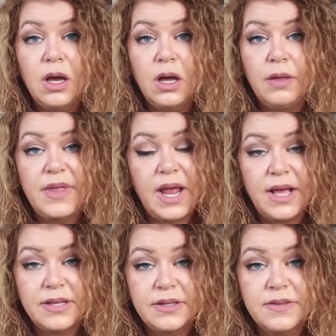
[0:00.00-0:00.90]
that
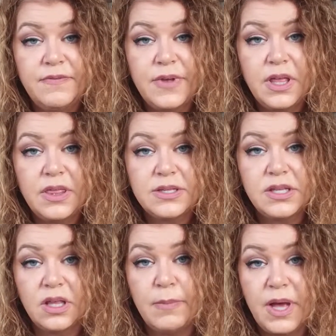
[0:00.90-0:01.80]
have the
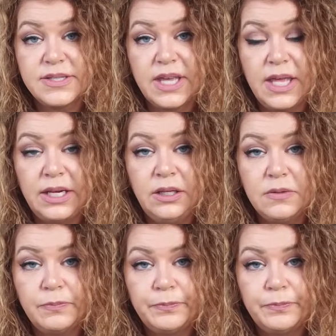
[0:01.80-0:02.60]
psyllium husk in it.